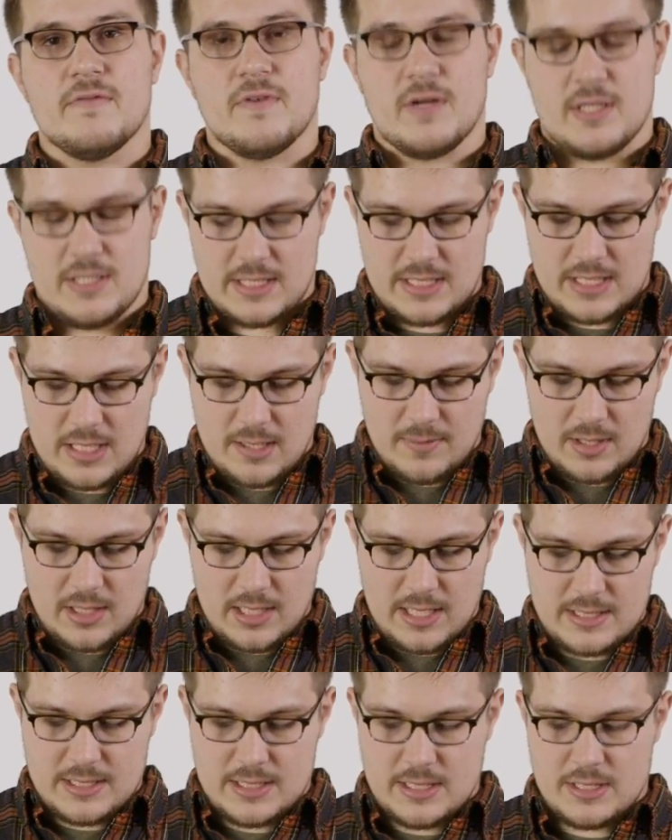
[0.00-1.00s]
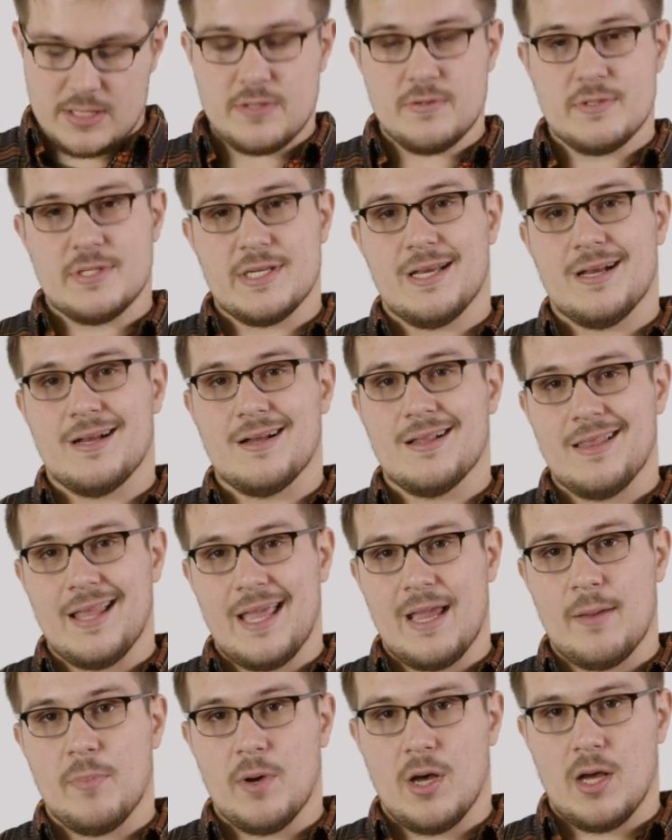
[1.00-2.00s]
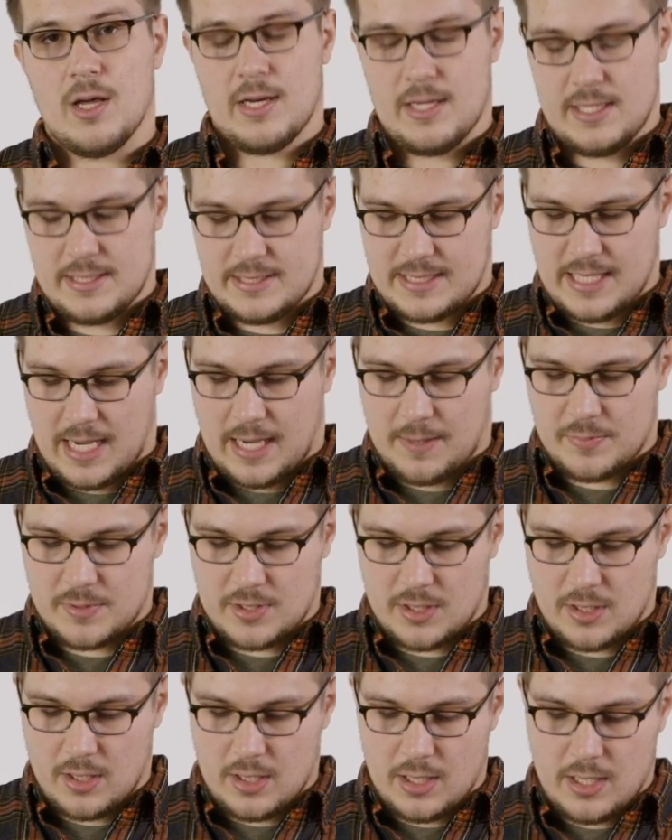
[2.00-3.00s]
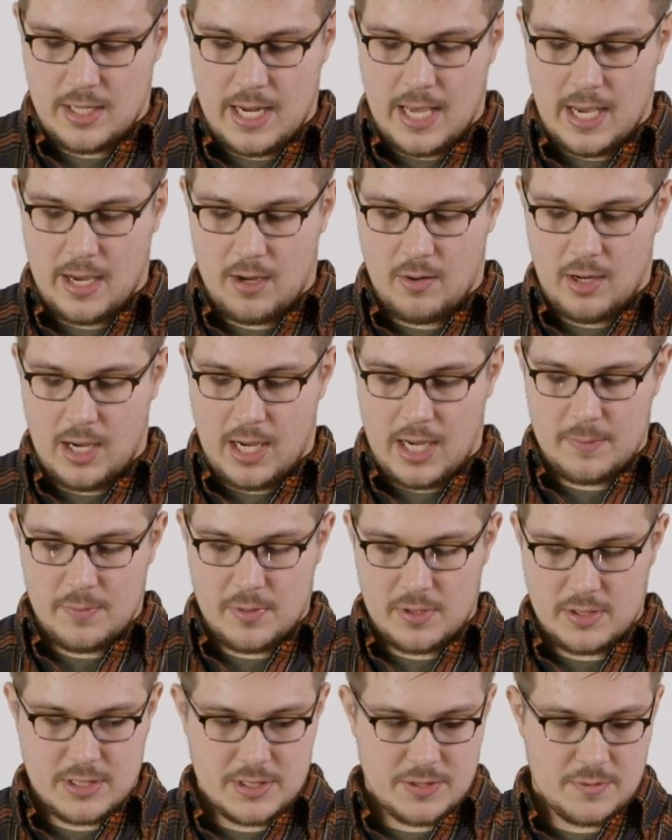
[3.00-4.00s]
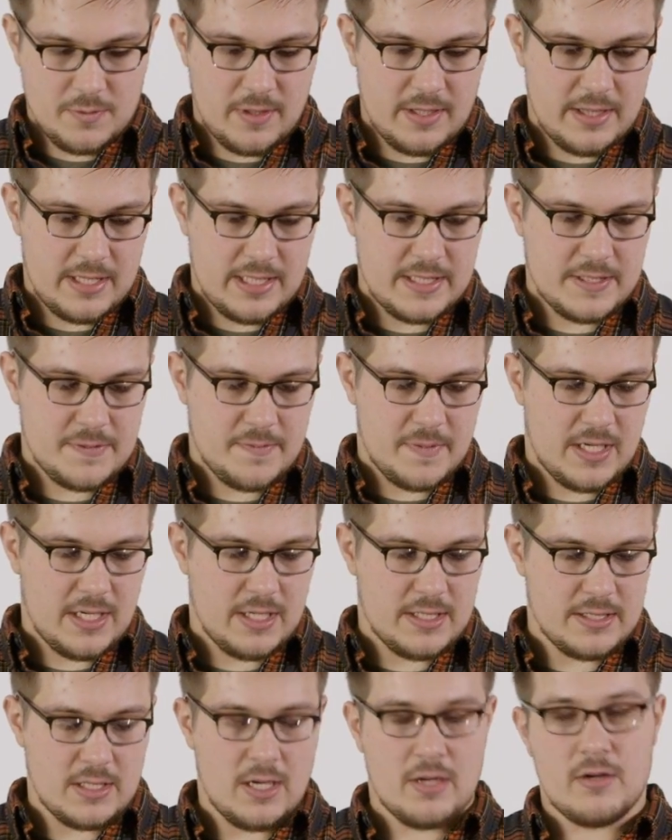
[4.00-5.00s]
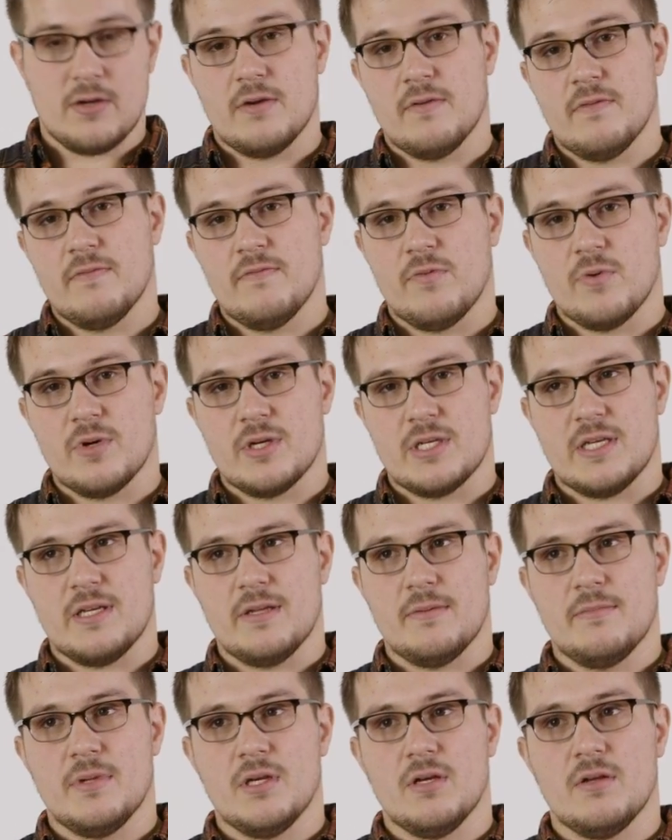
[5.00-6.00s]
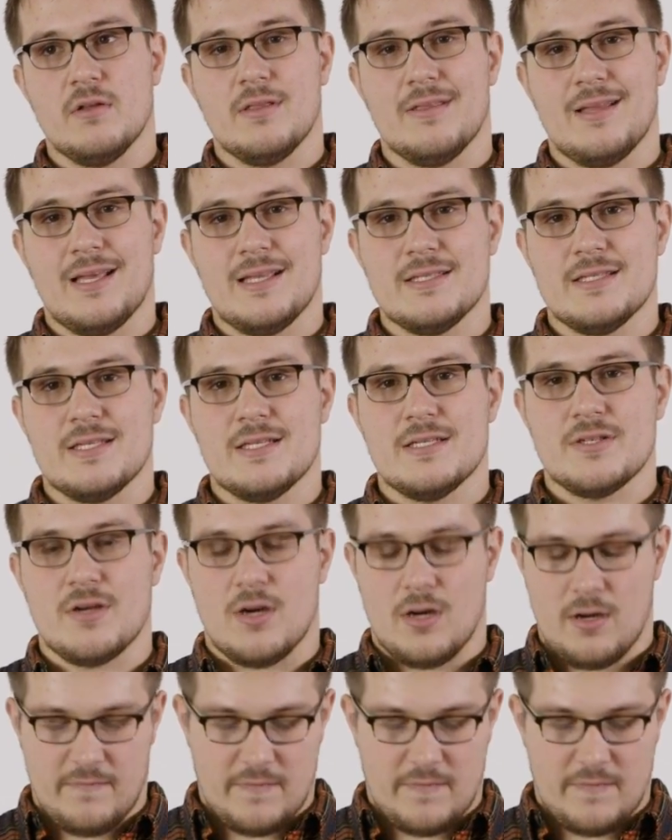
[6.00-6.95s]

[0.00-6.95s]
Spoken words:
front cinema lenses using a clamp-on adapter. Now, I purchased one of these because 114mm lenses are